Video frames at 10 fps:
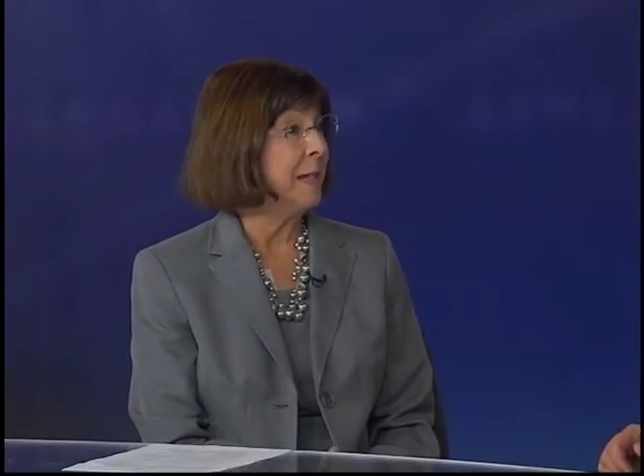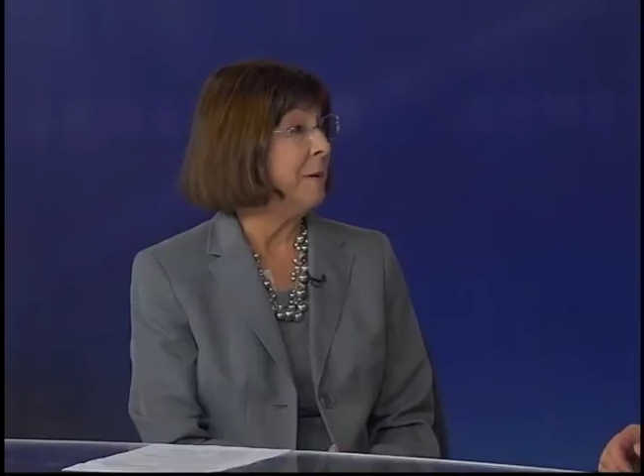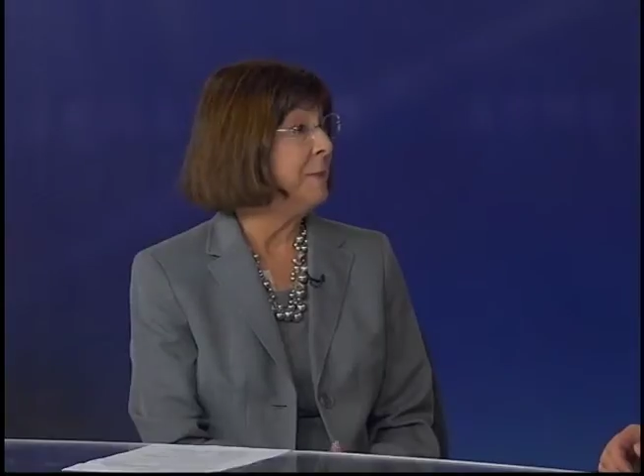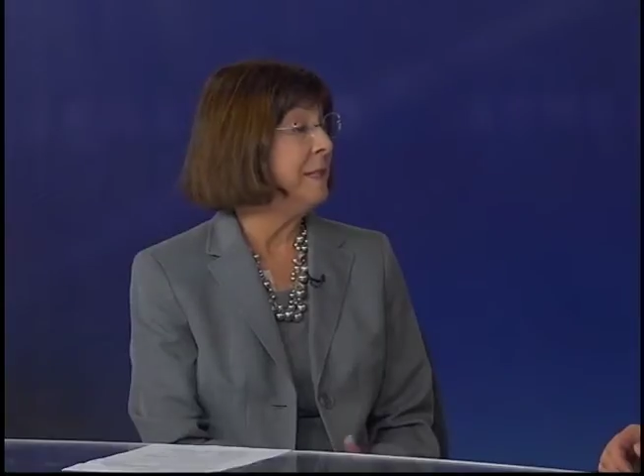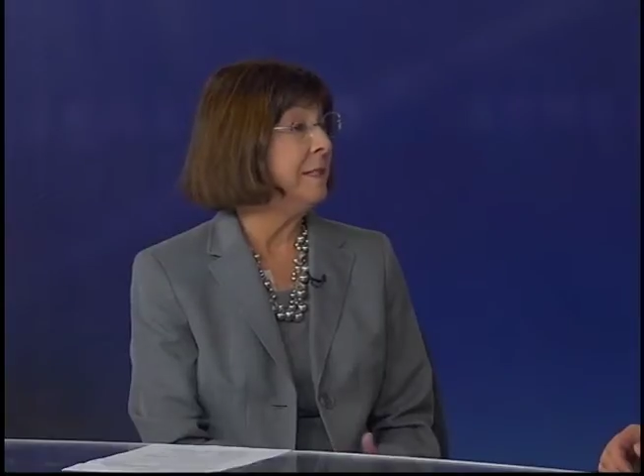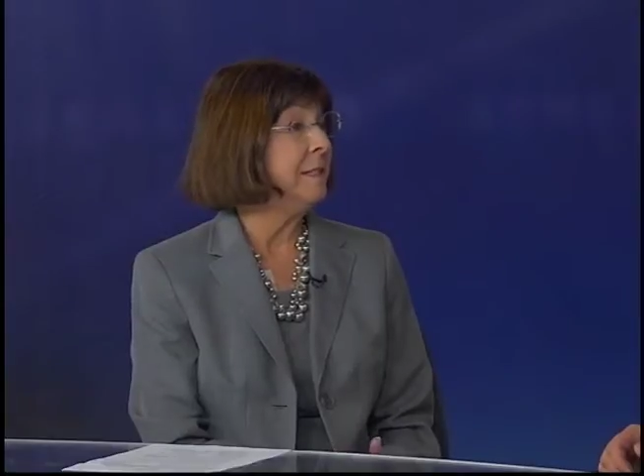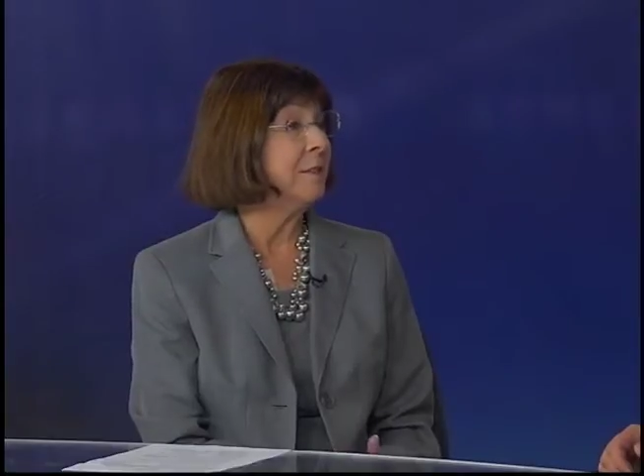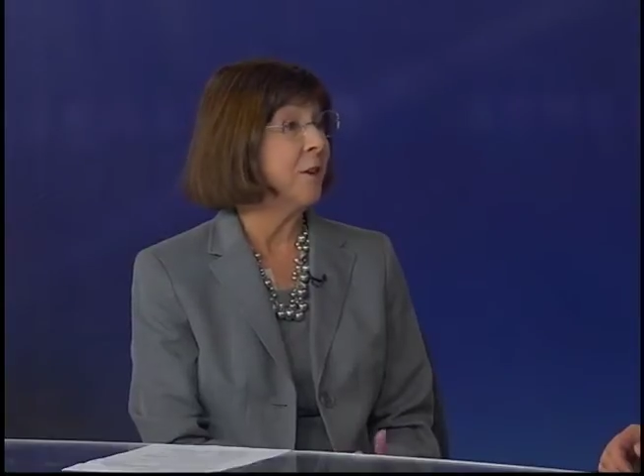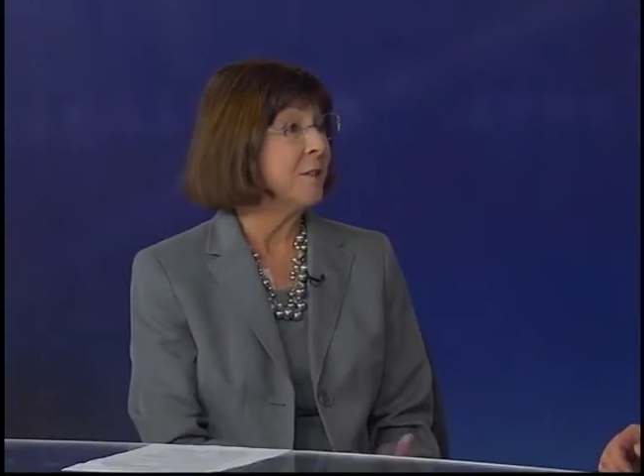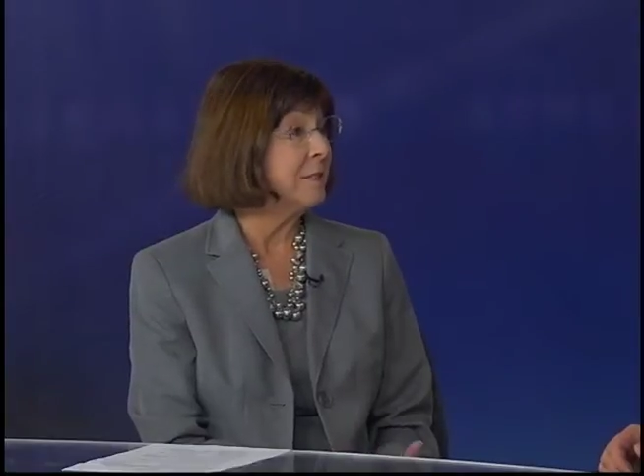
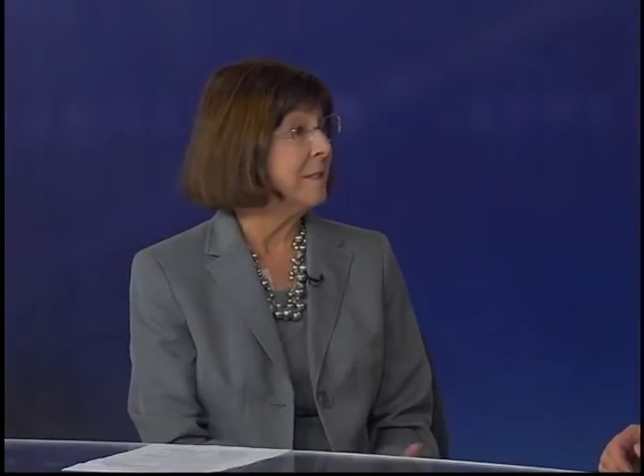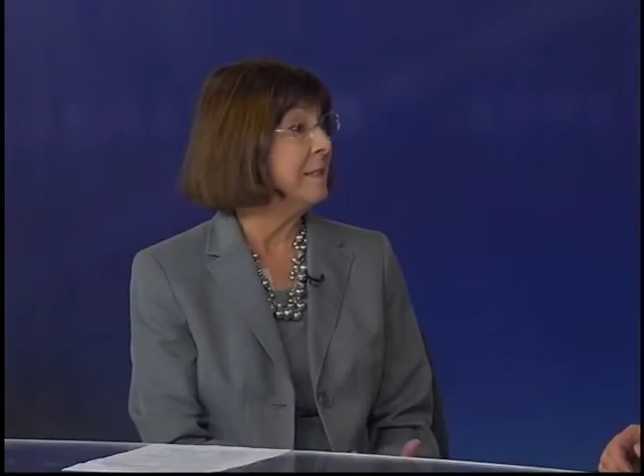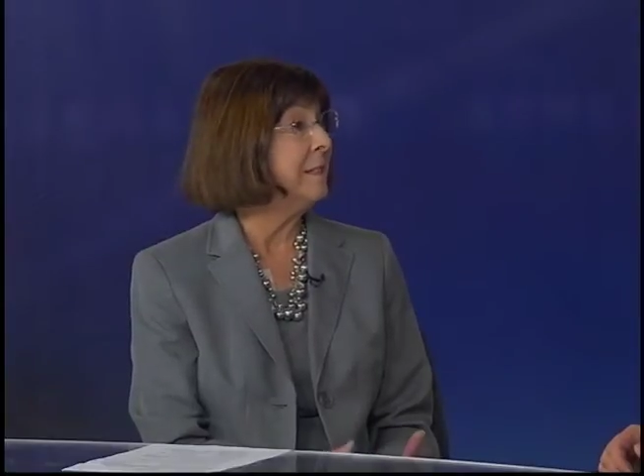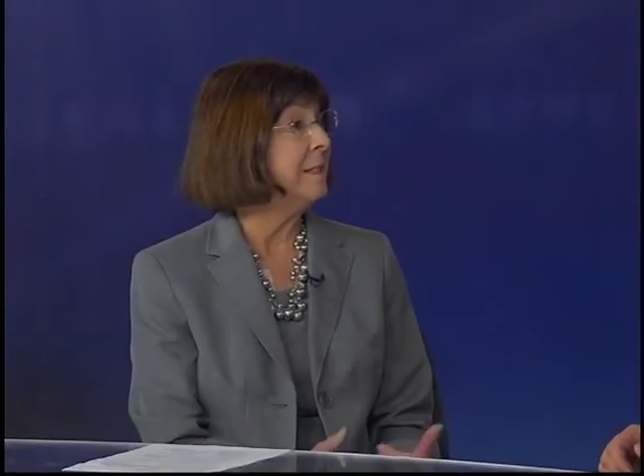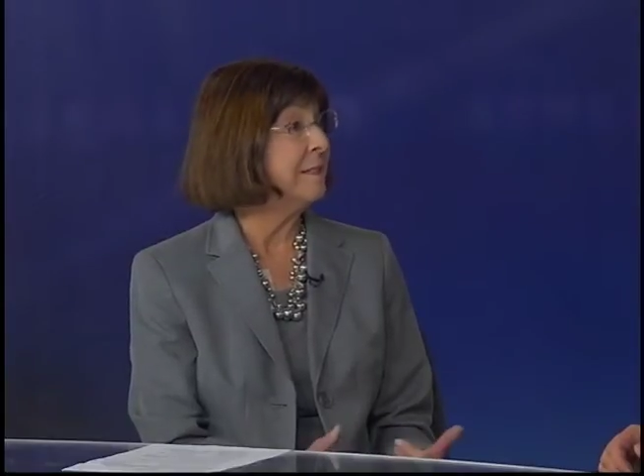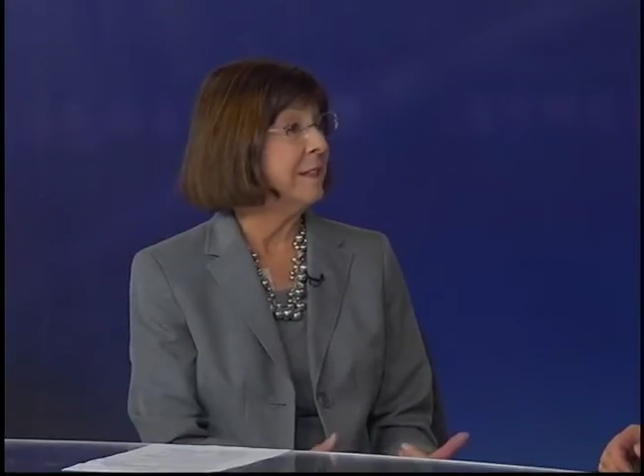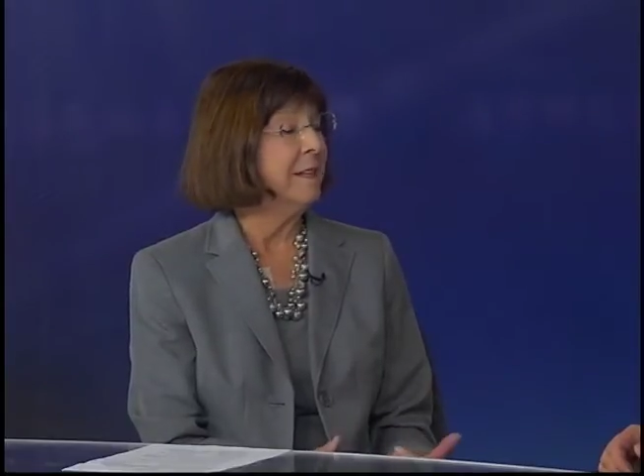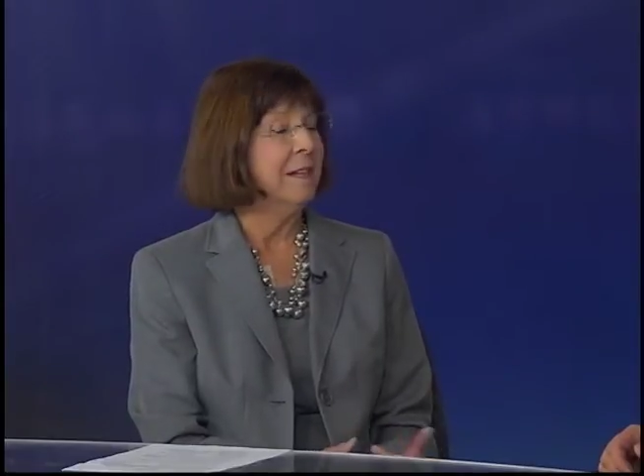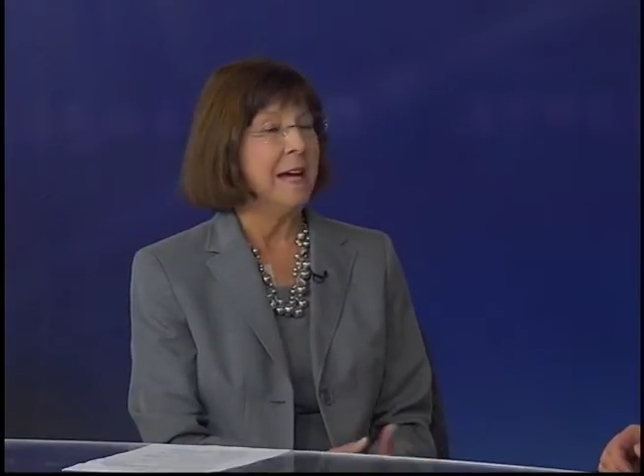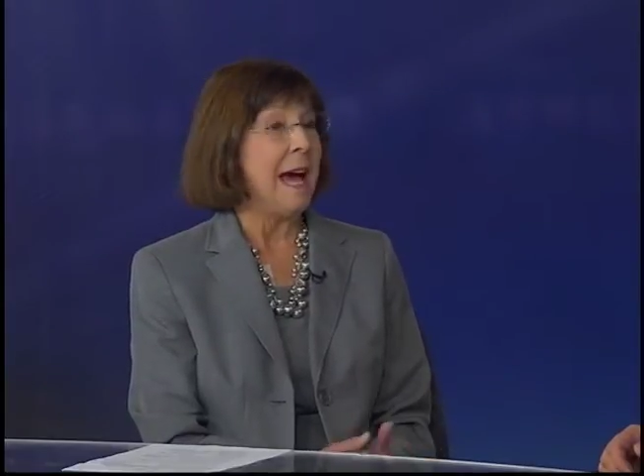diabetes, heart disease,
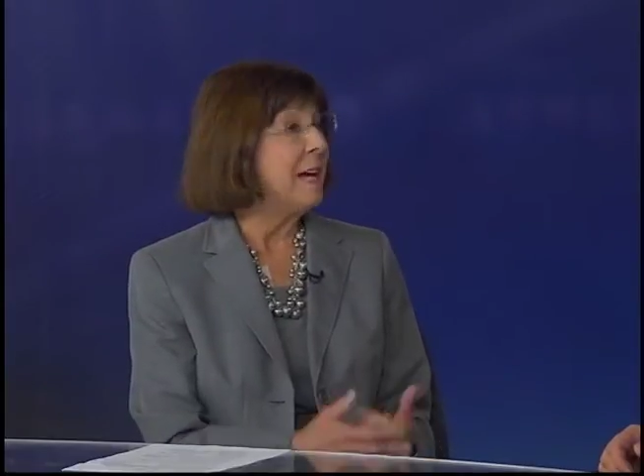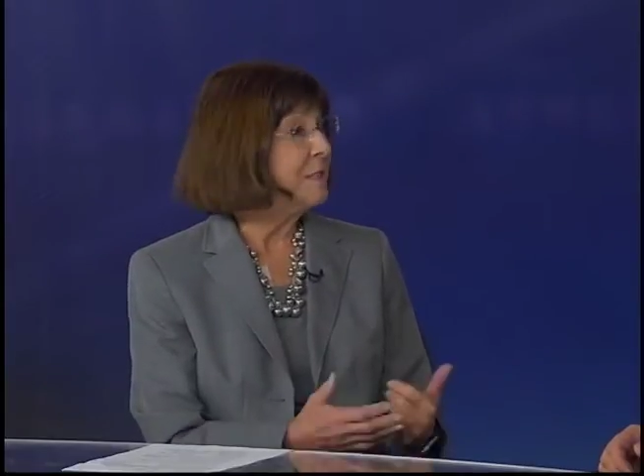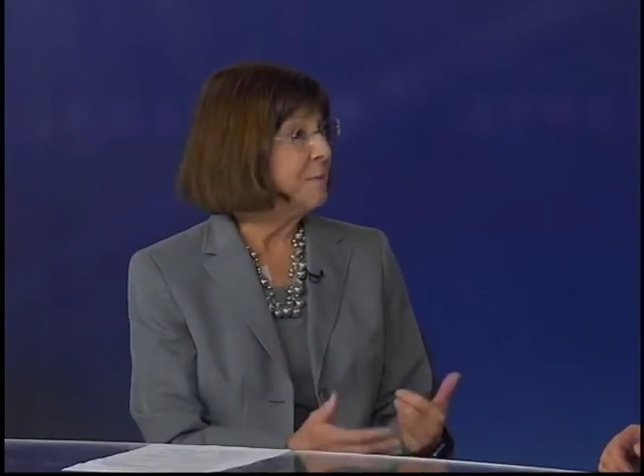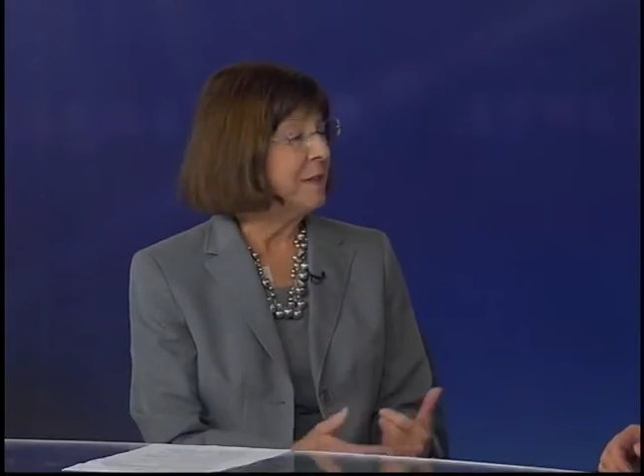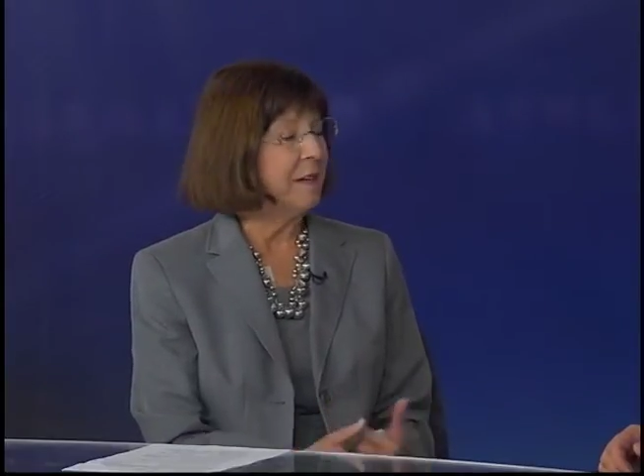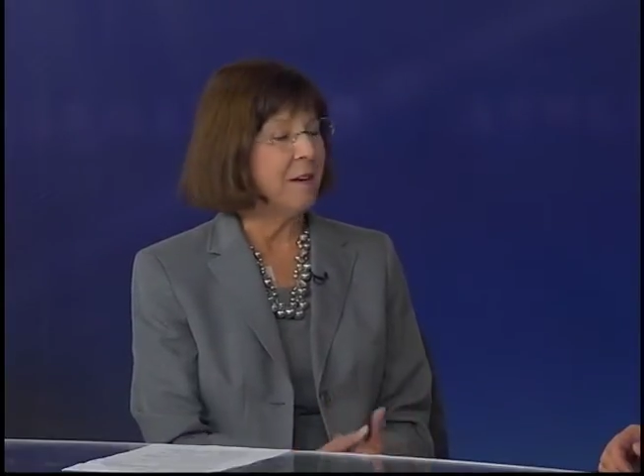asthma.